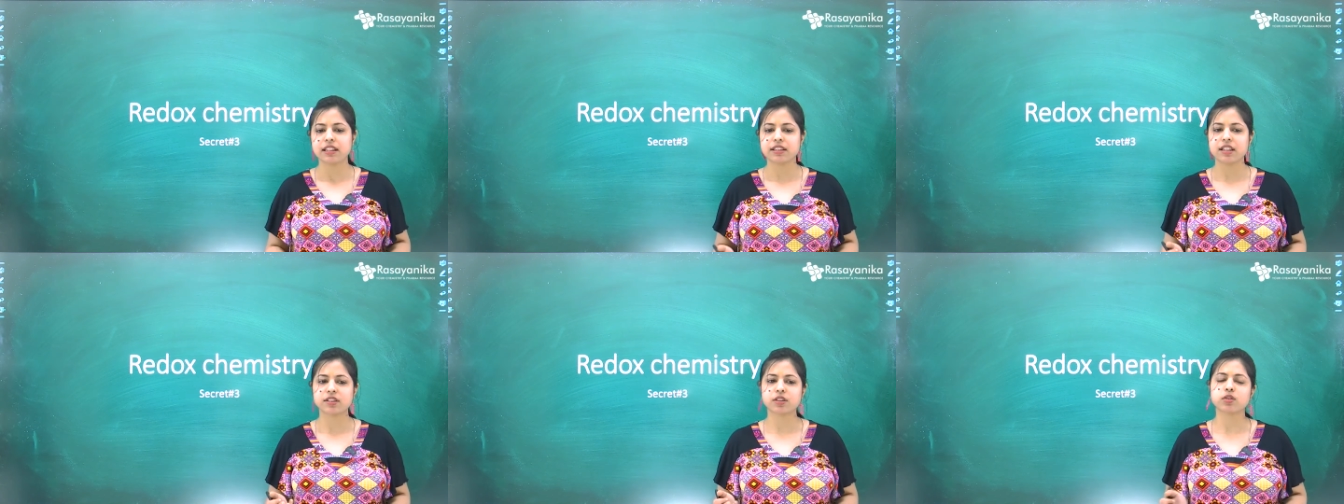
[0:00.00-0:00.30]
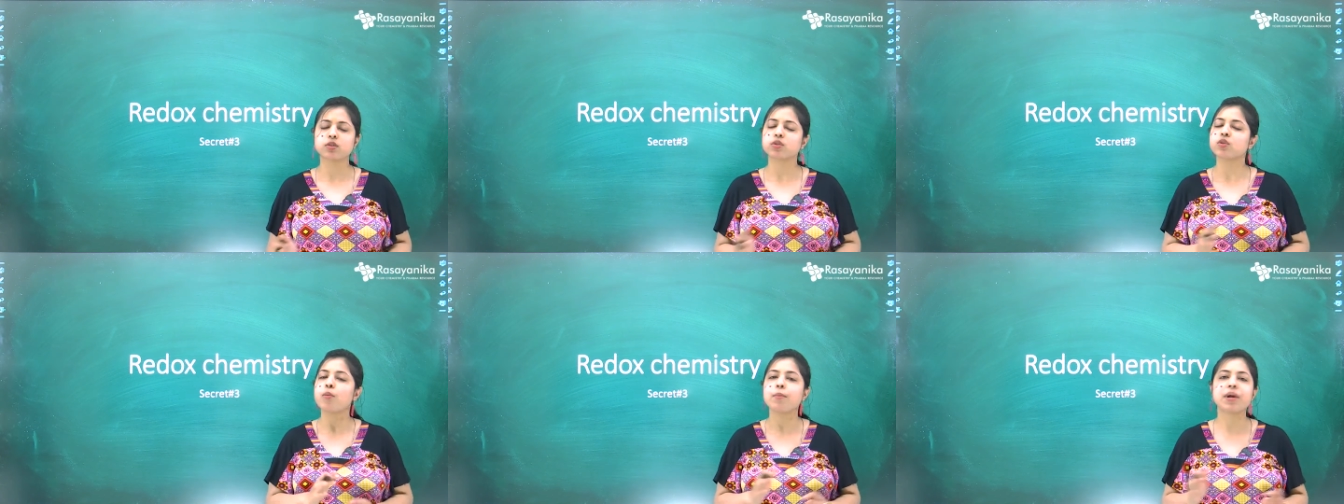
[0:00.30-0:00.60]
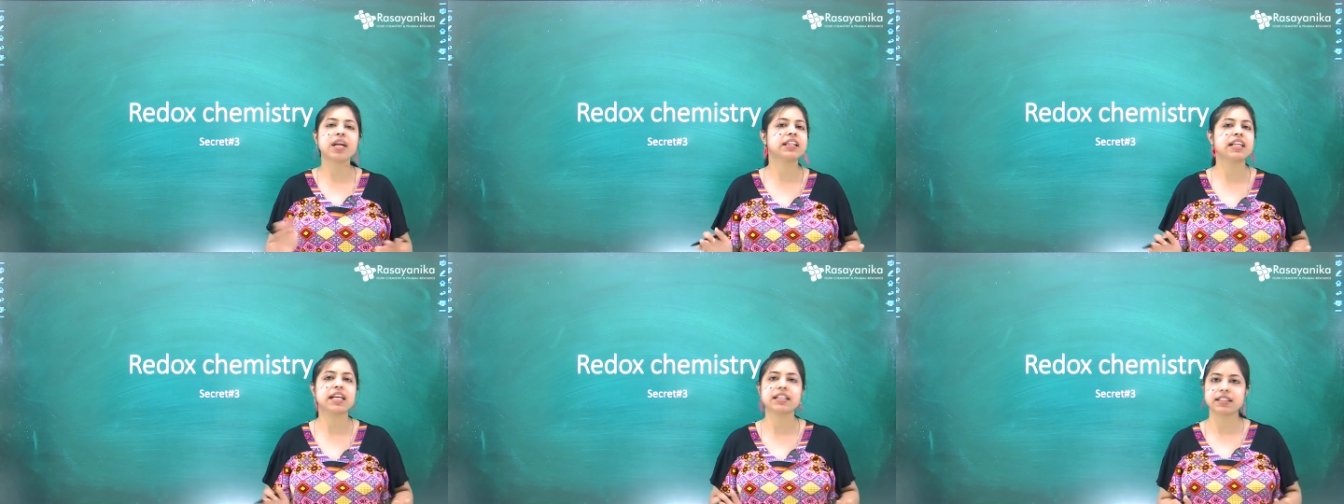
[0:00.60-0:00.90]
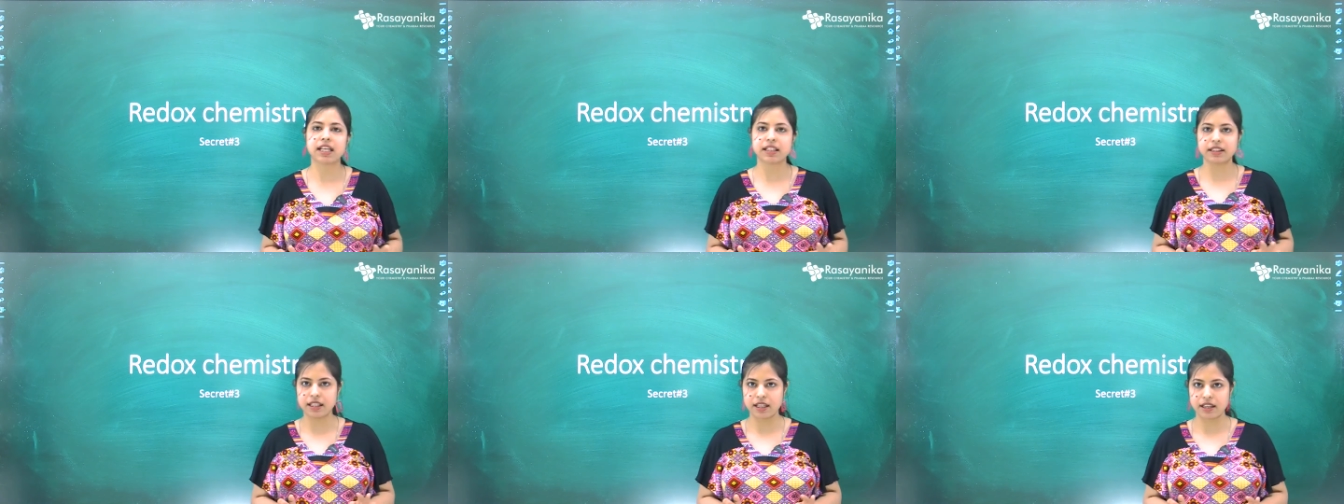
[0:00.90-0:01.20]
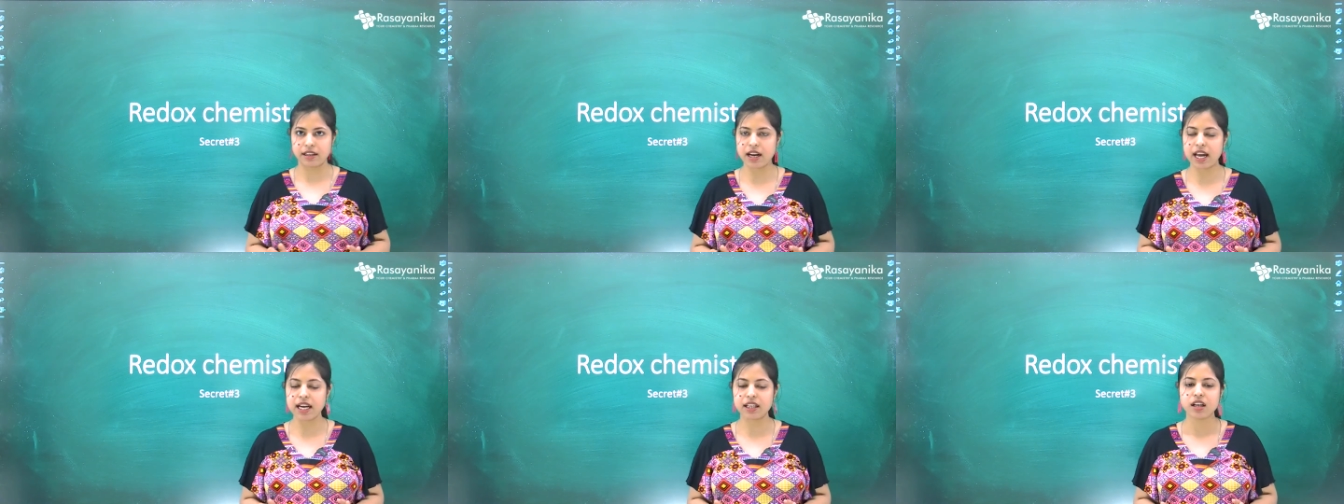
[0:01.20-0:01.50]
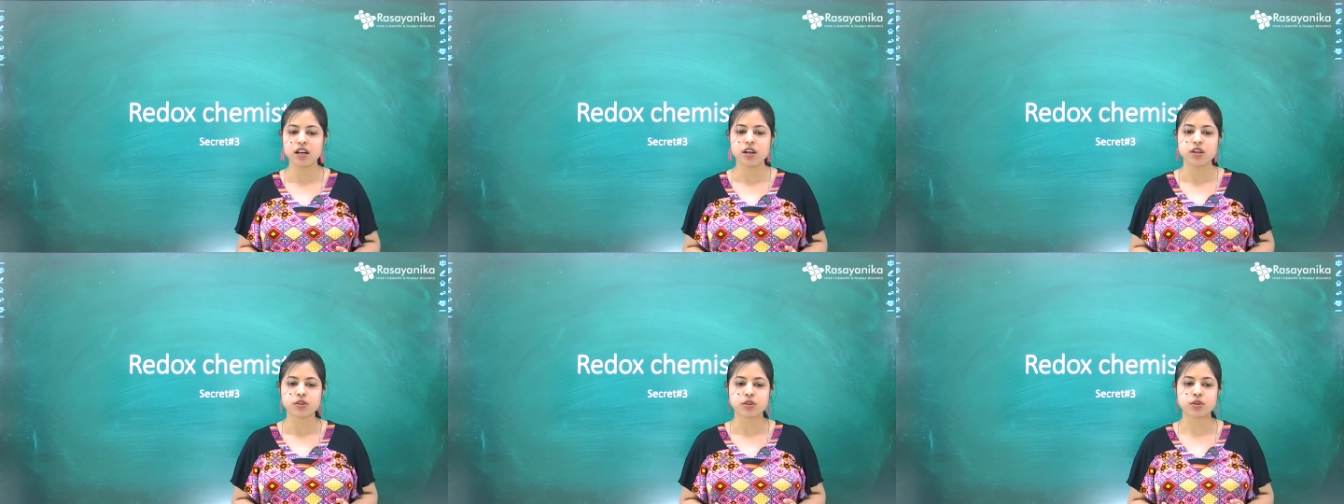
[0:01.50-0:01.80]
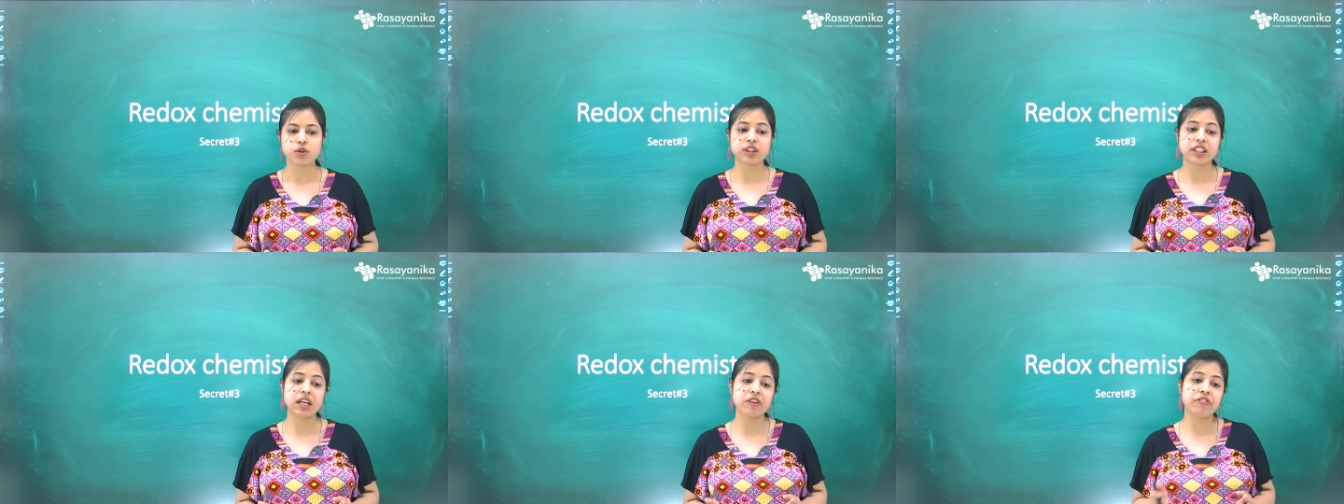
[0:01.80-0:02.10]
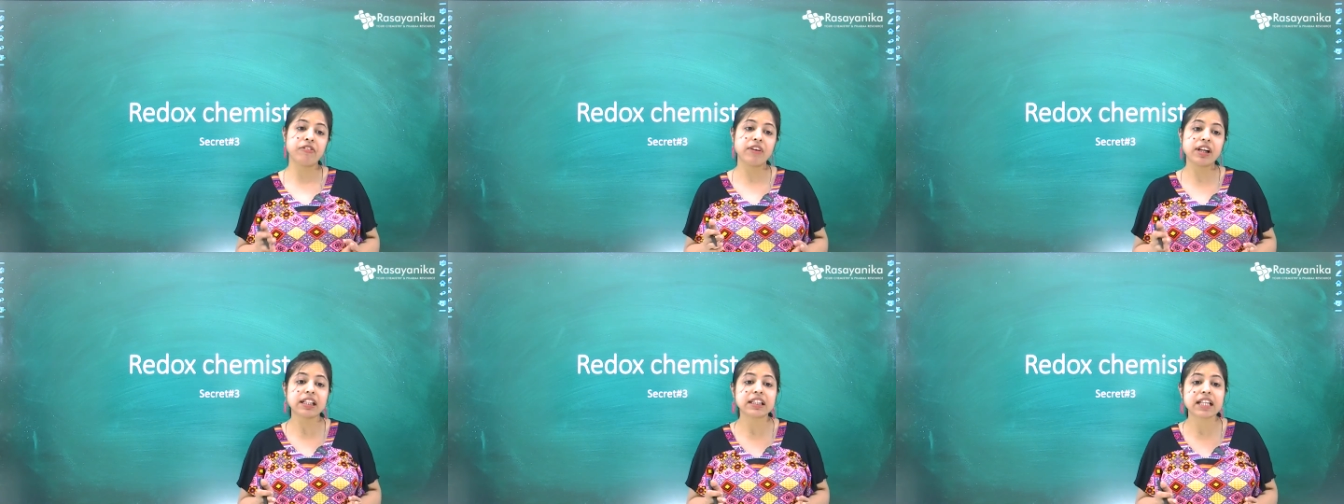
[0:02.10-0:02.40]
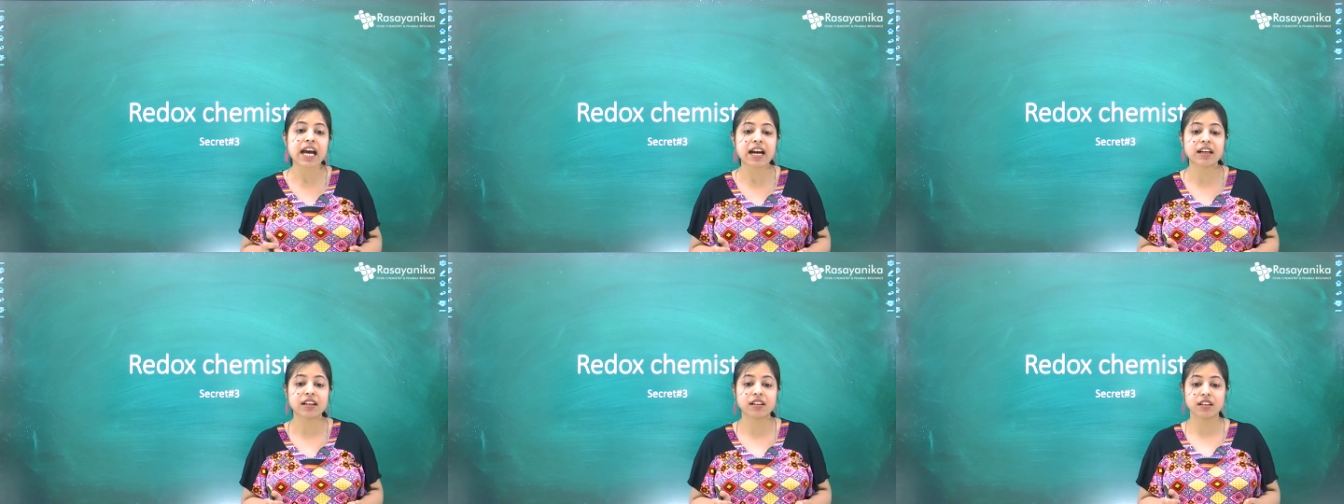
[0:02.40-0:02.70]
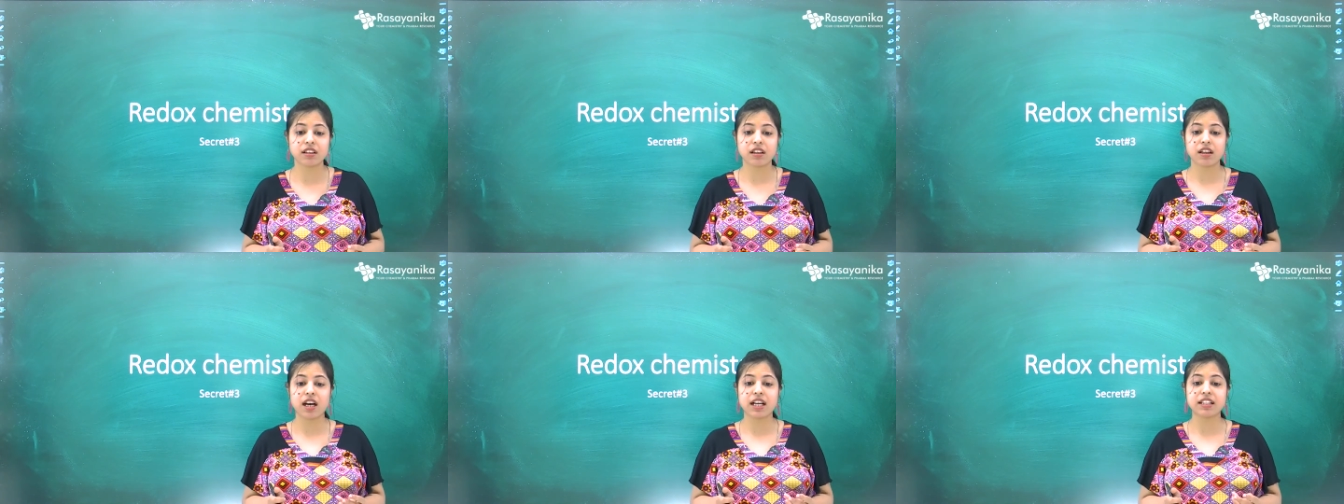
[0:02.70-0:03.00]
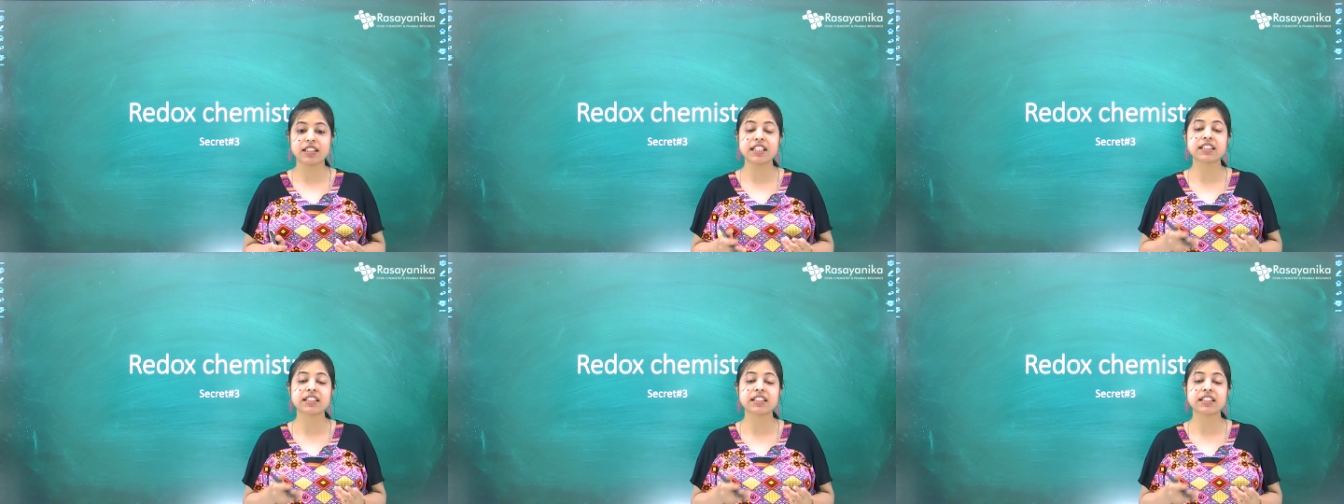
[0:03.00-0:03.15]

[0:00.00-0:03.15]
There's so many things are there, right? So they feel that uh,